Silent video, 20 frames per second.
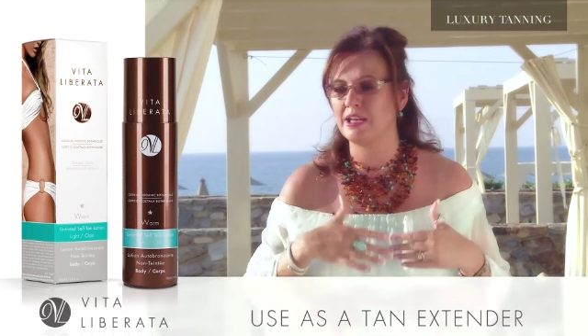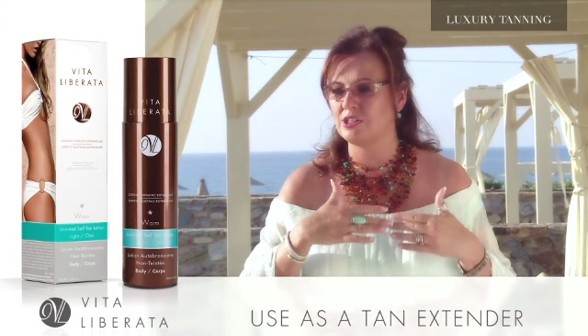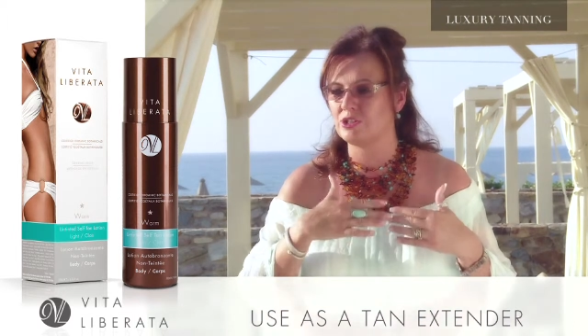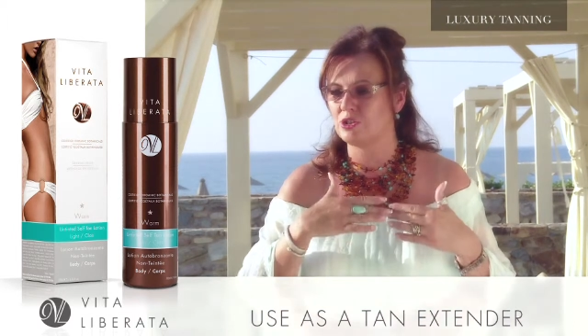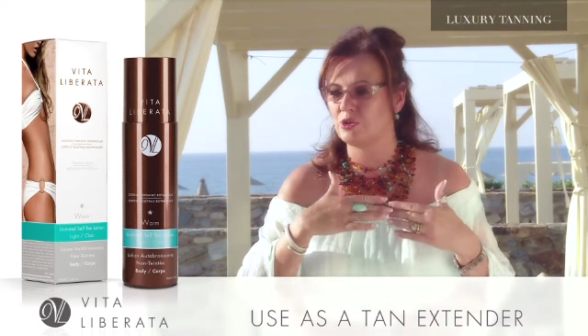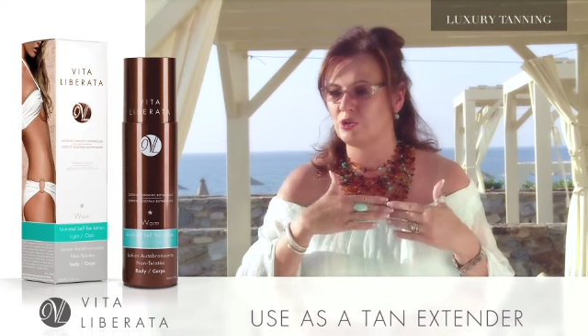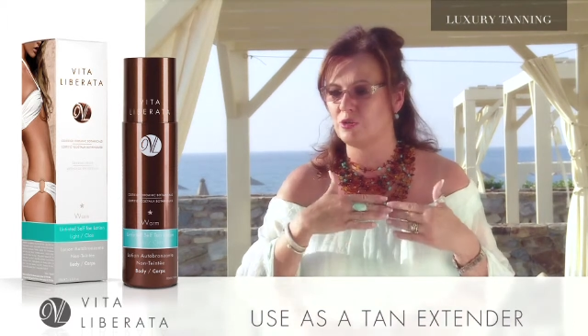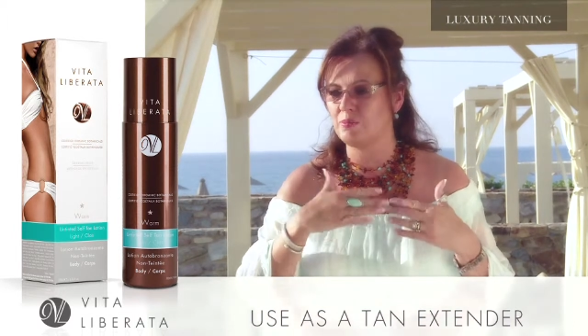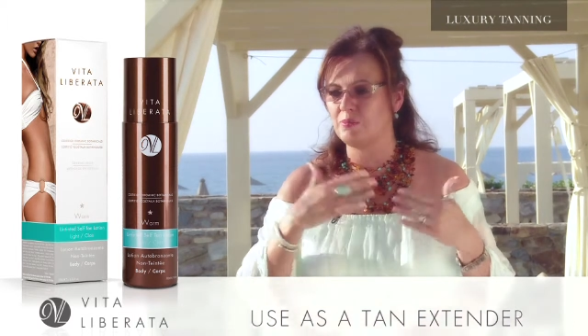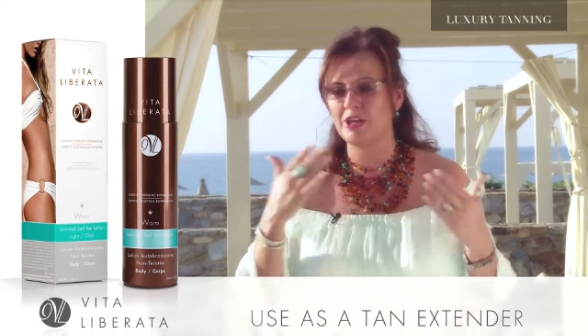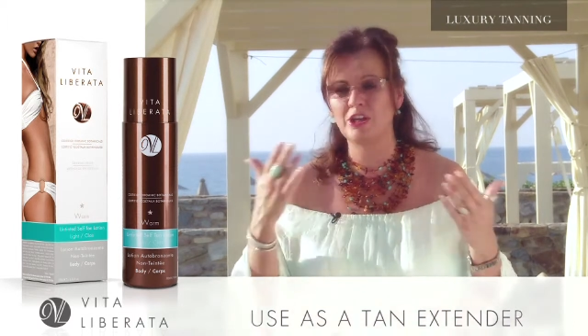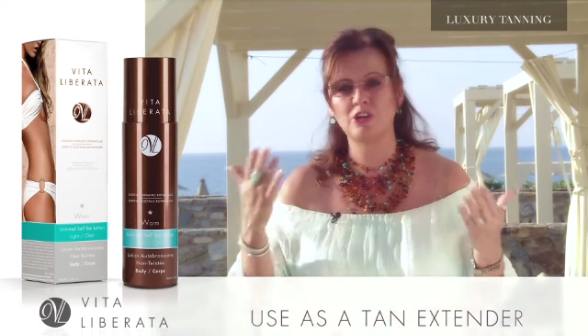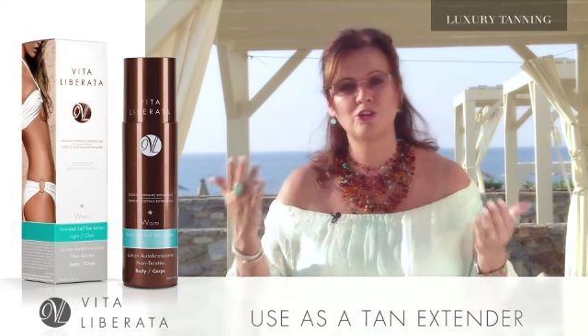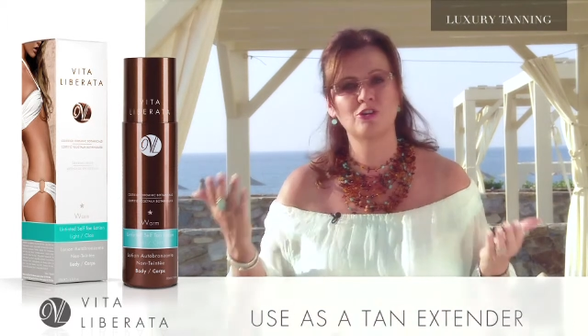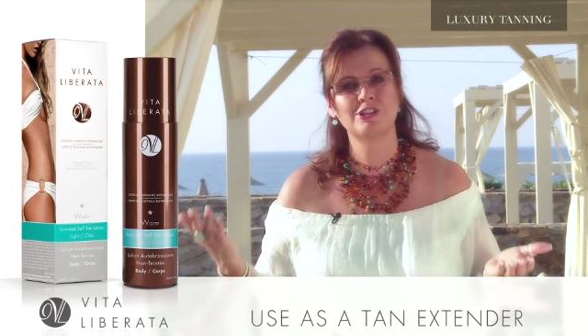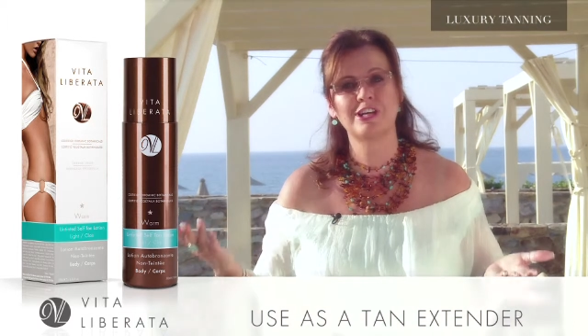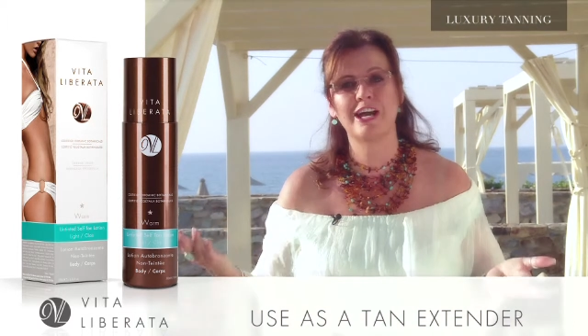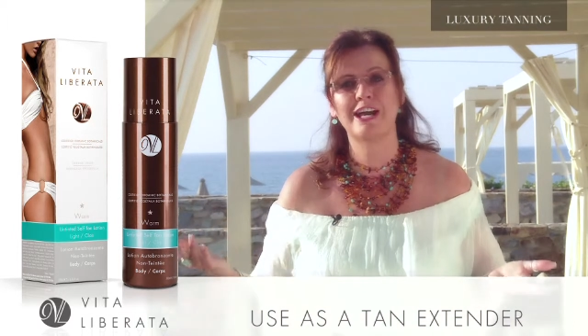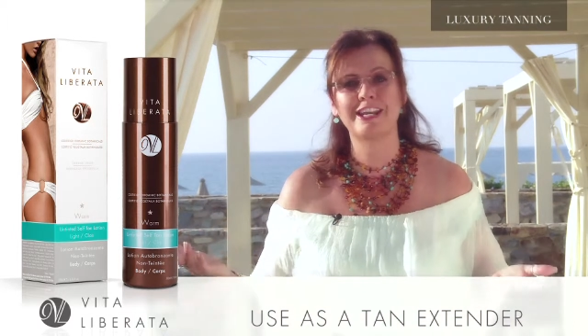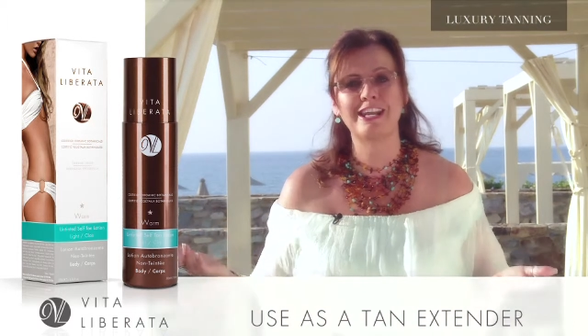and it's going to make
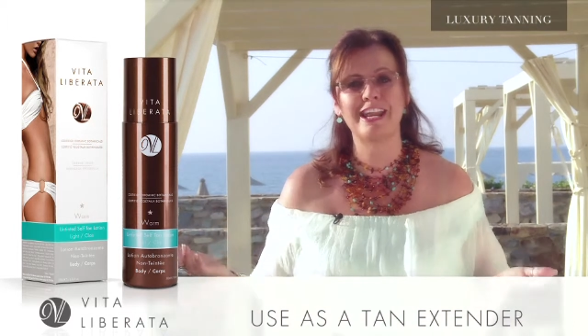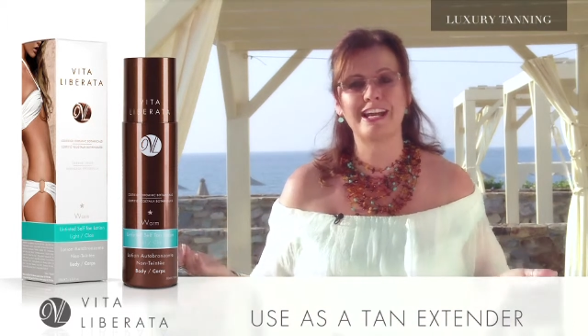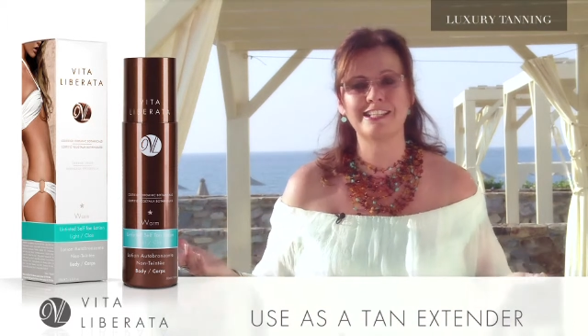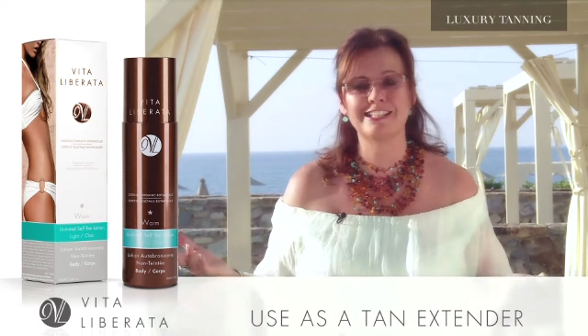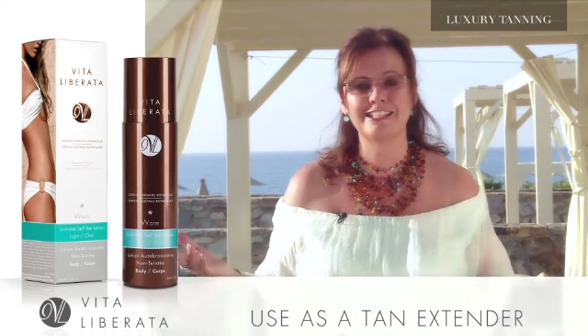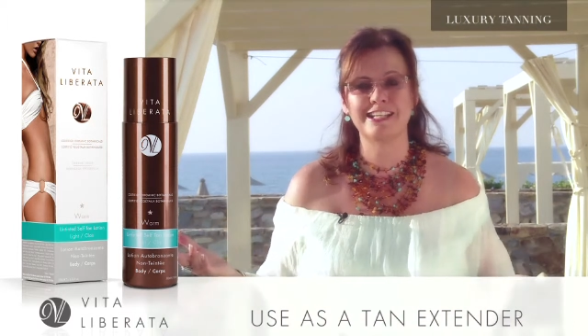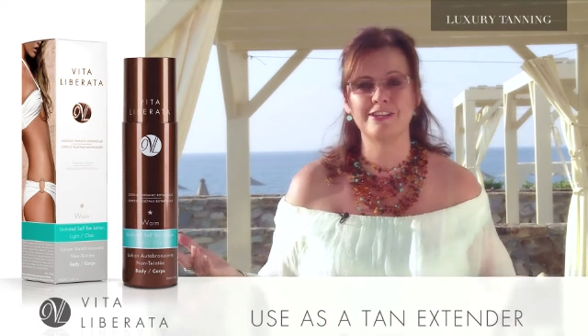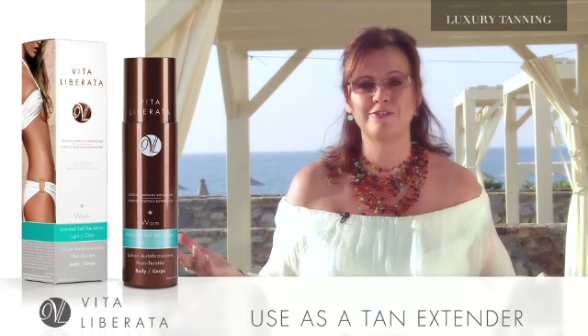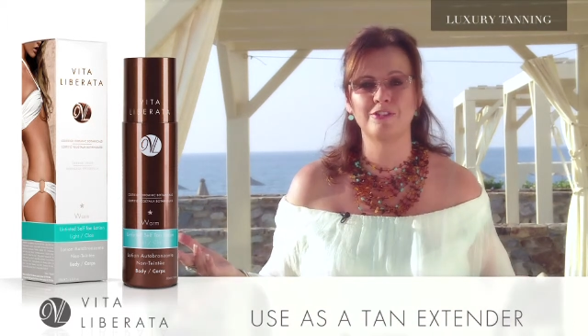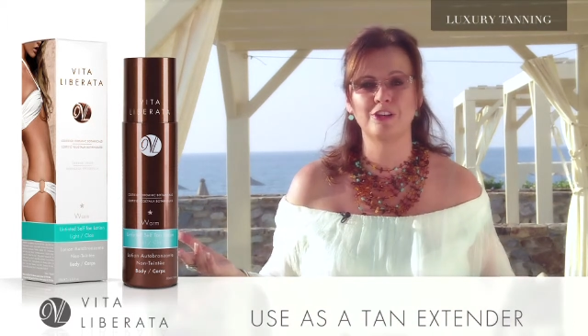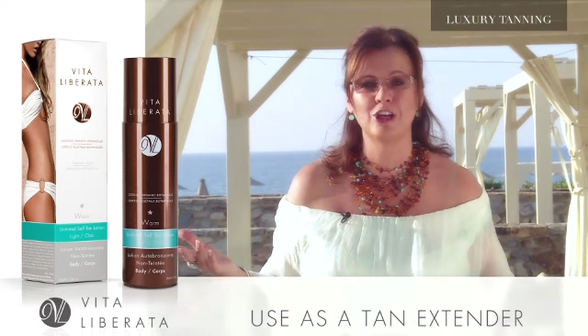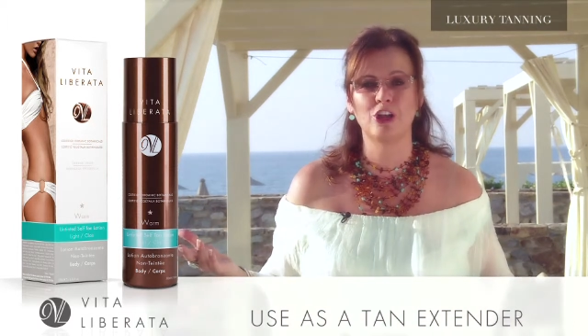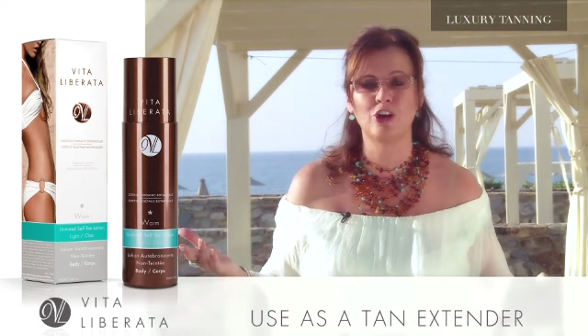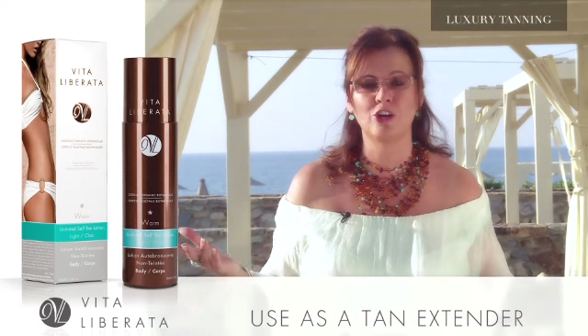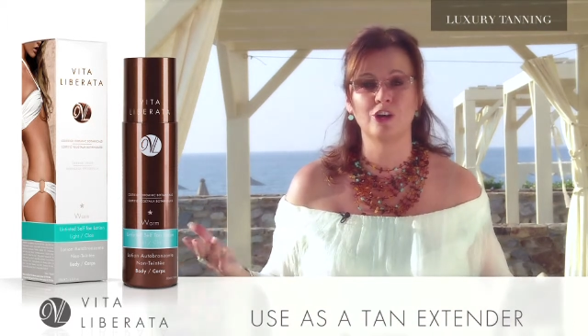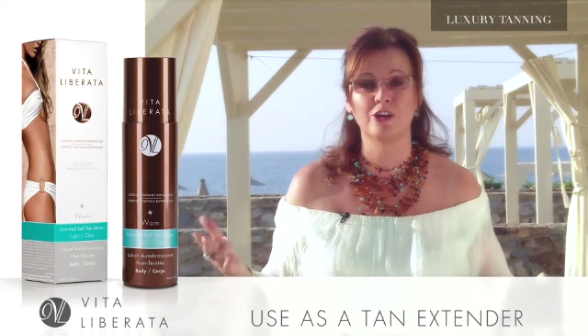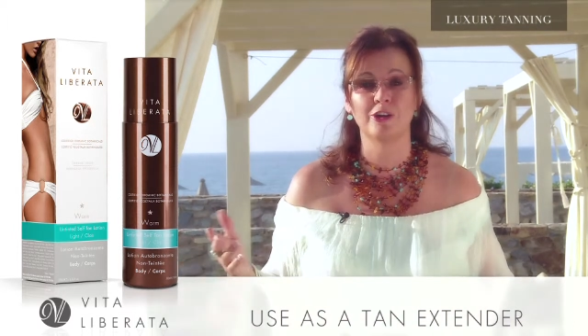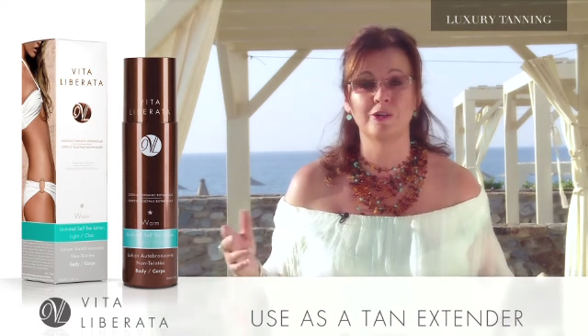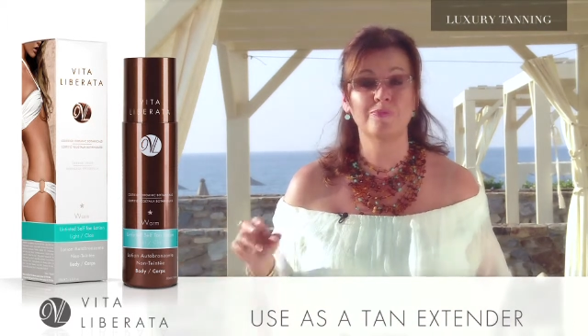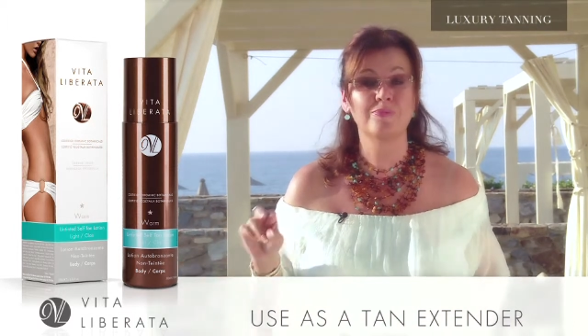your tan last even
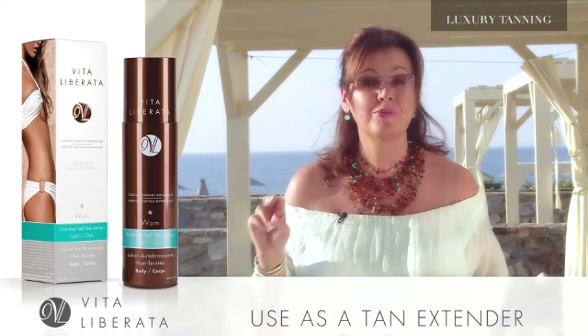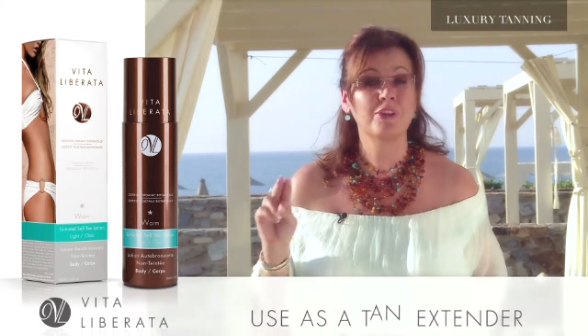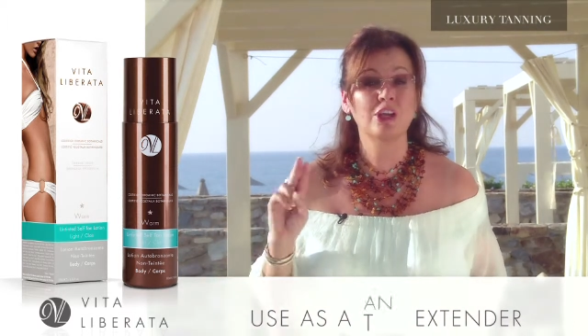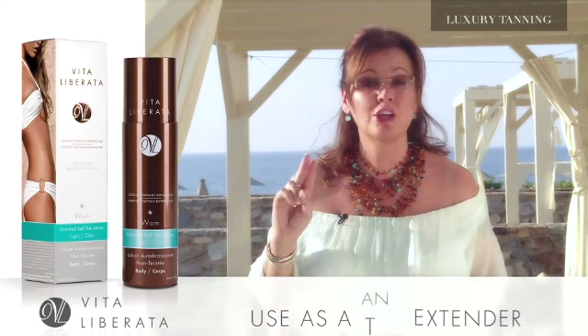longer.